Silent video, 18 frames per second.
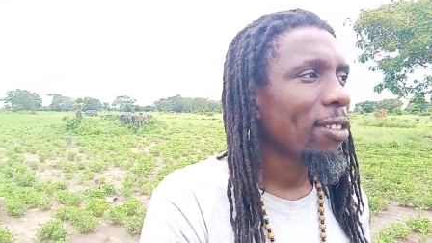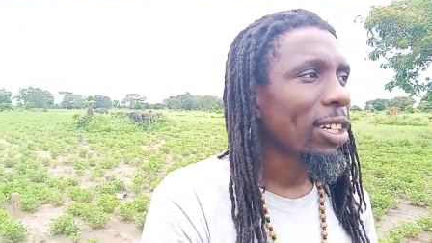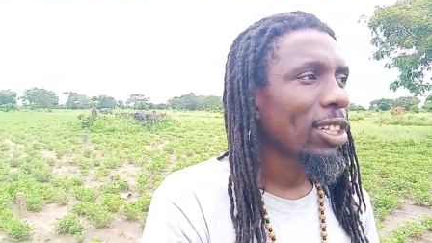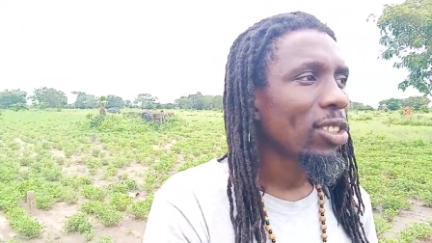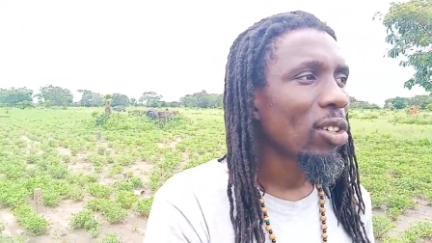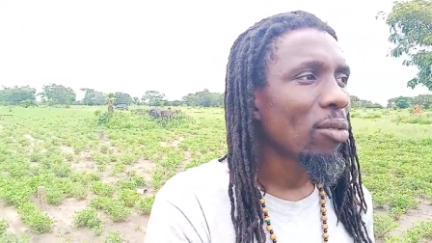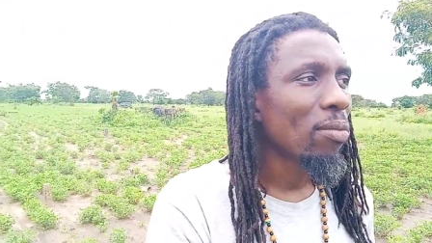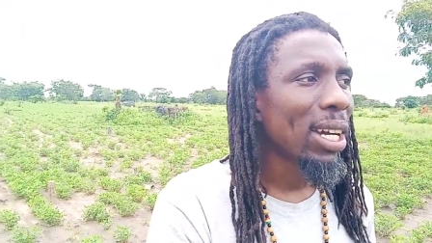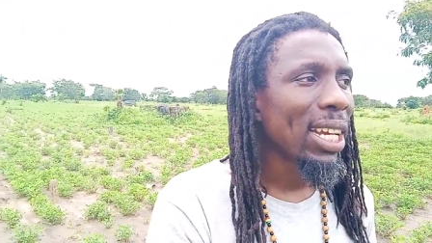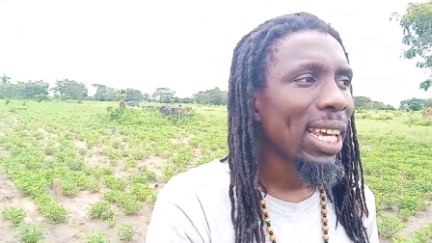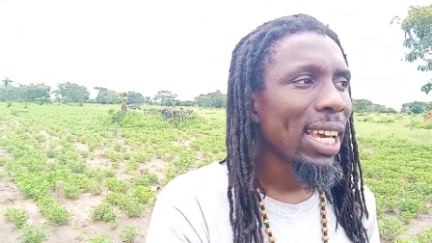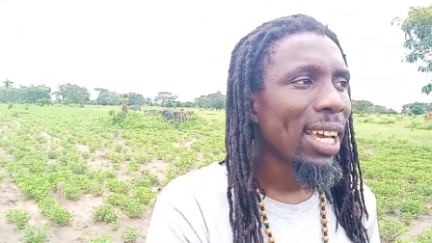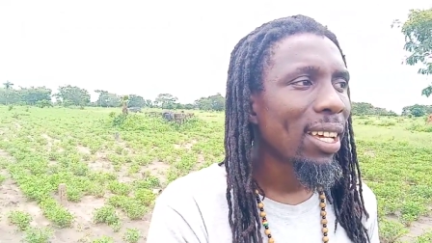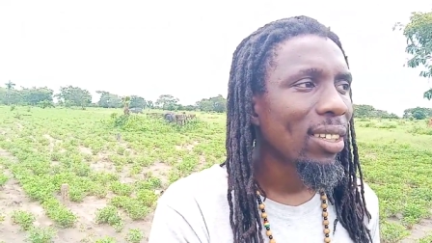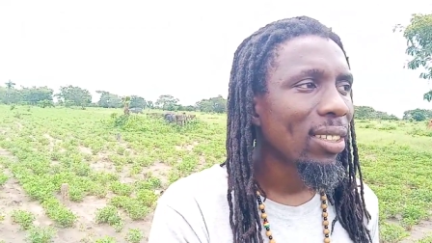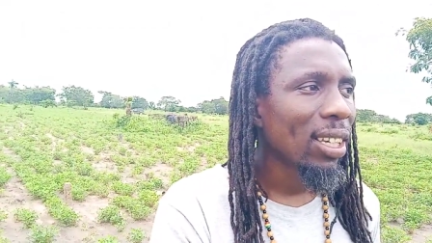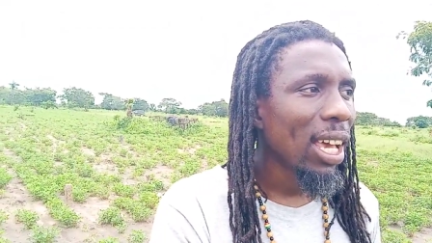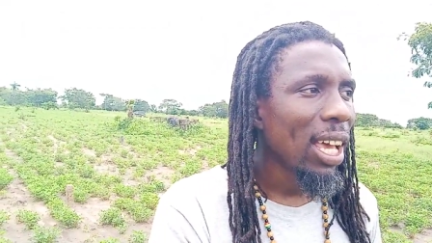For somebody
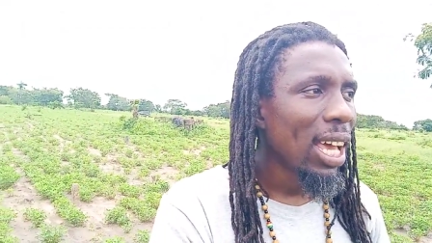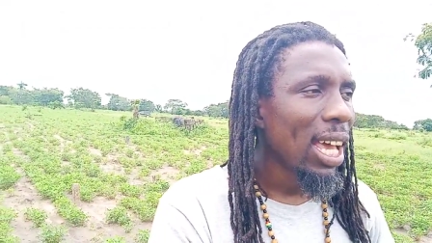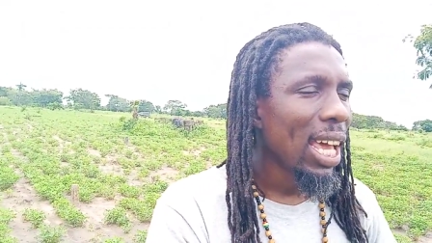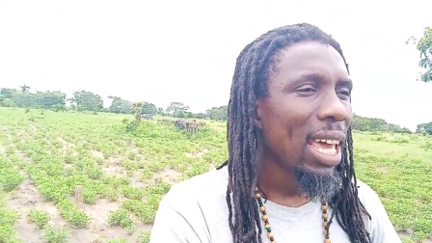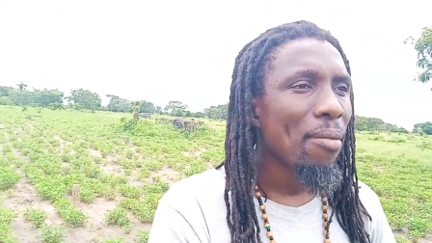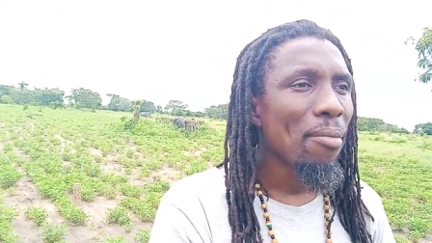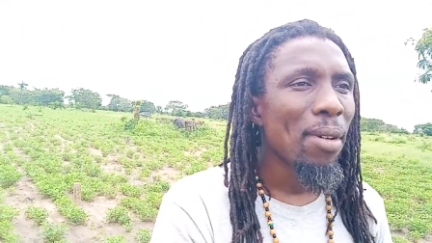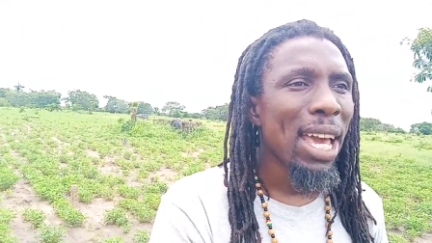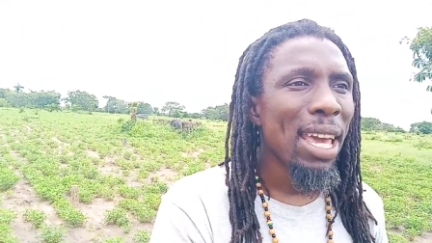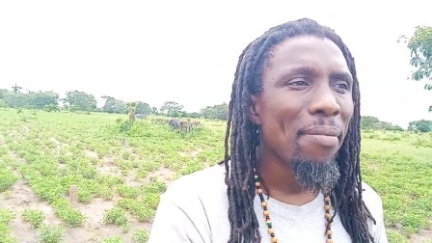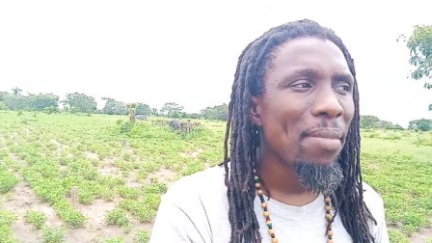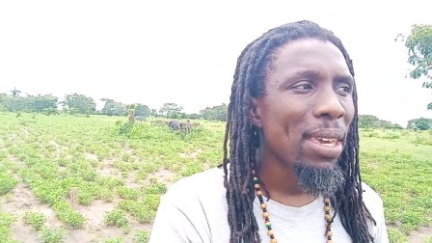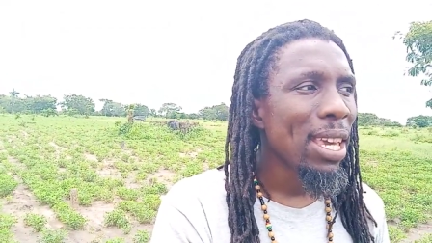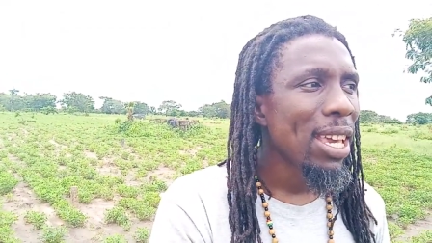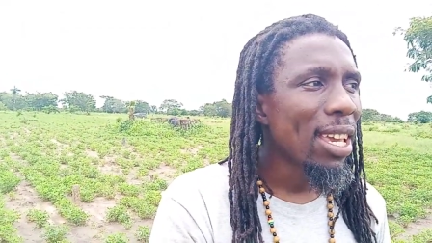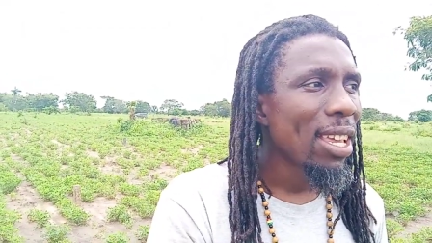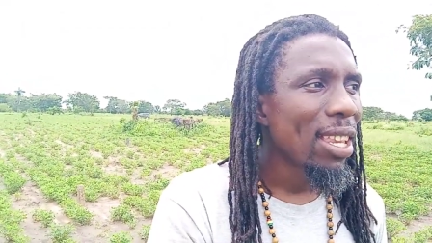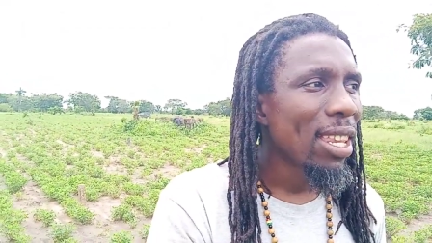else, it might
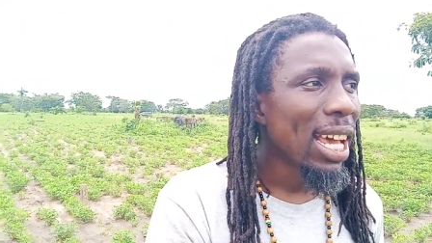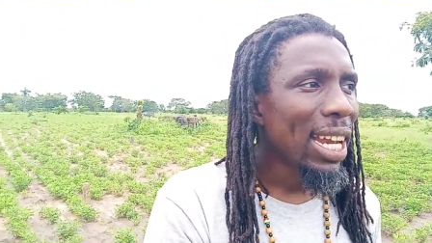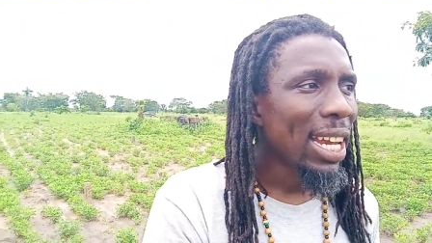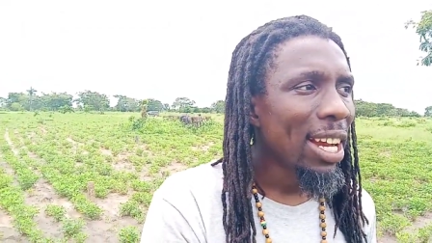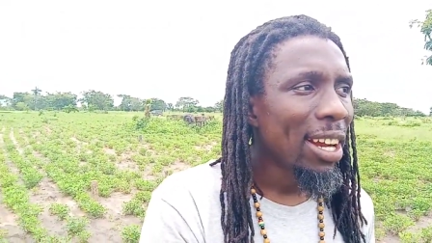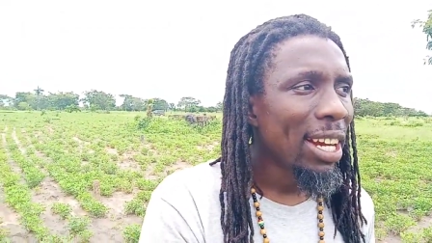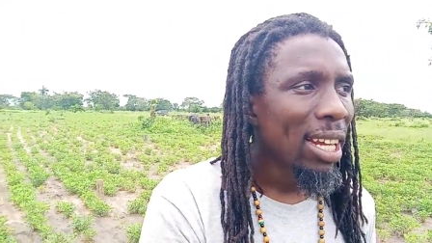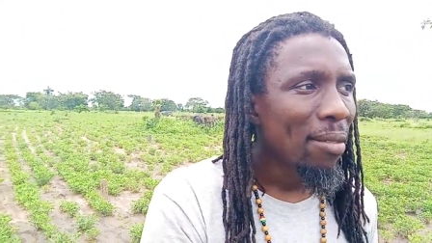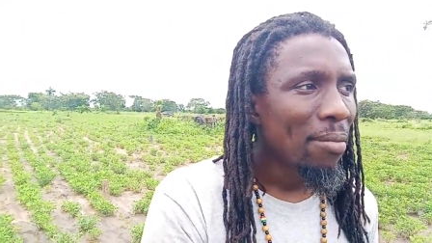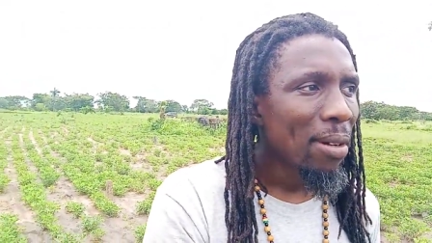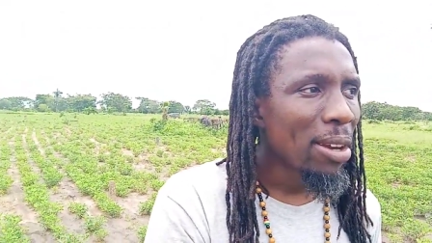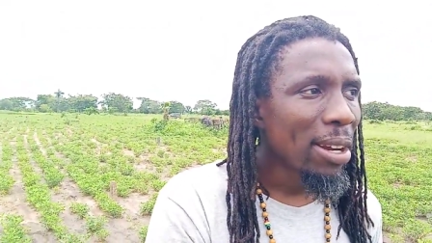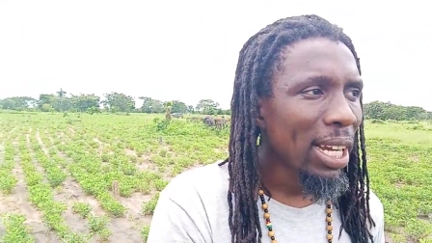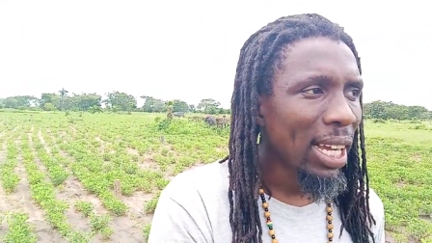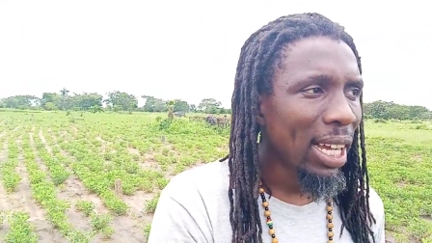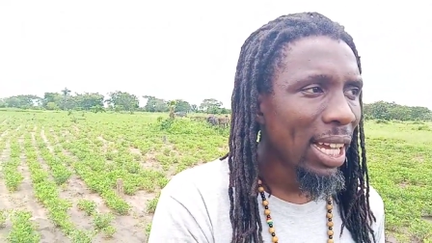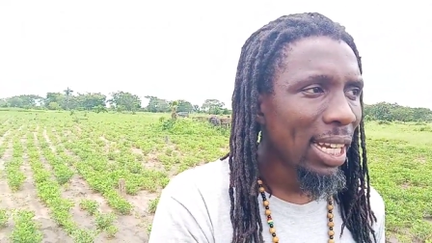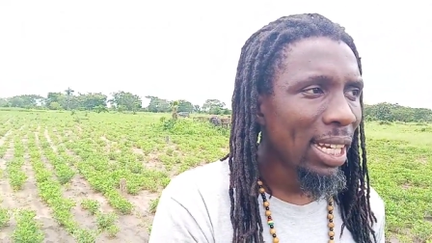be that they're in
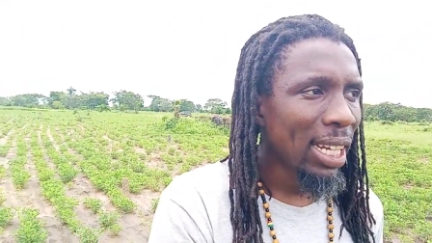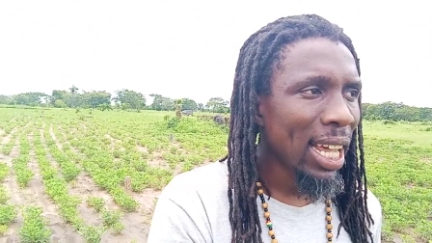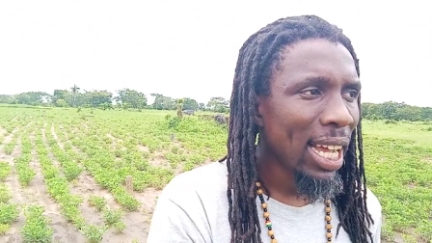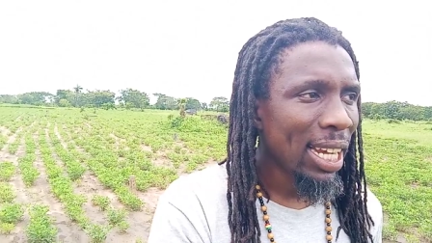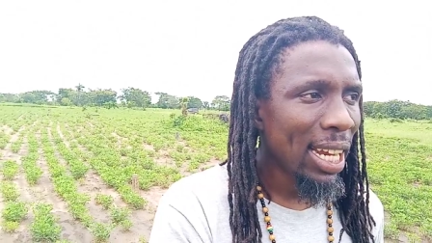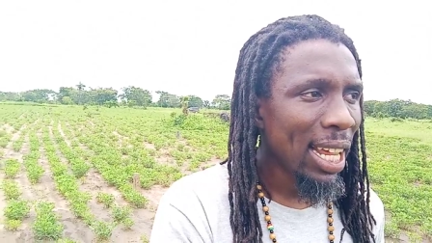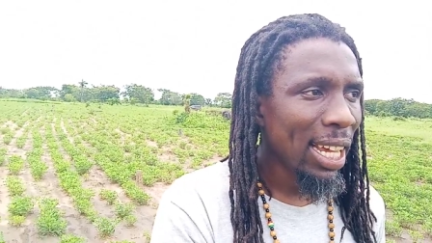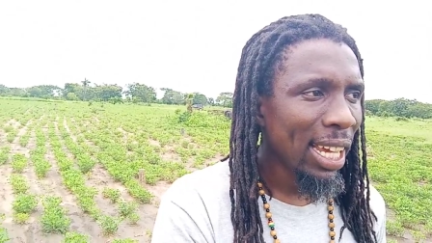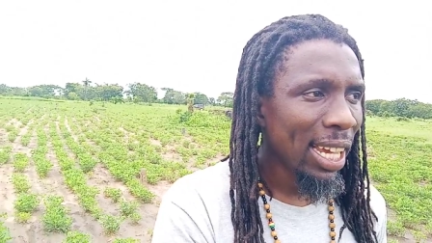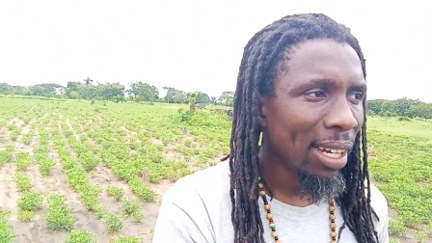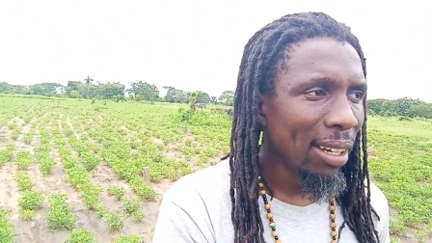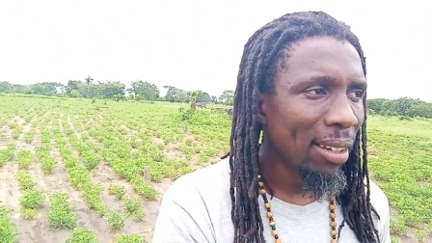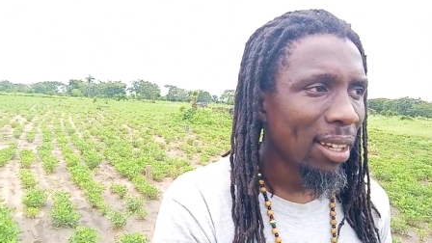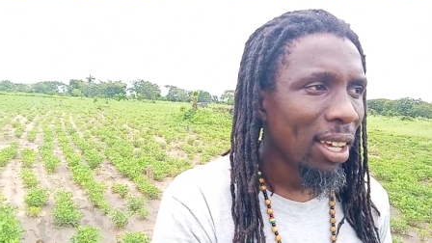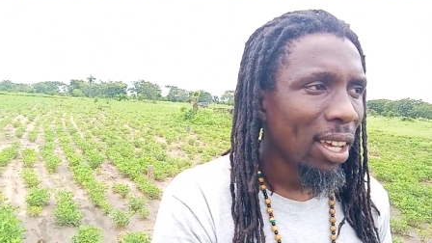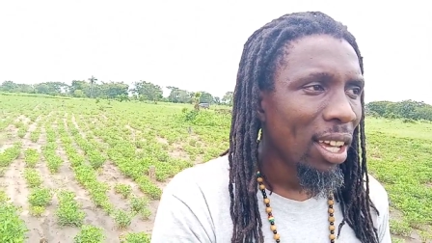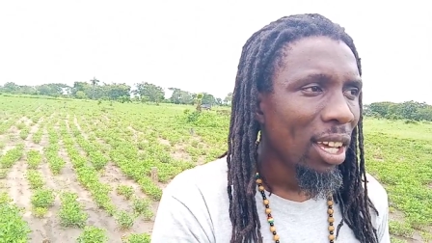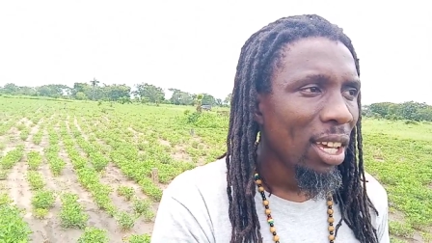America and that they can,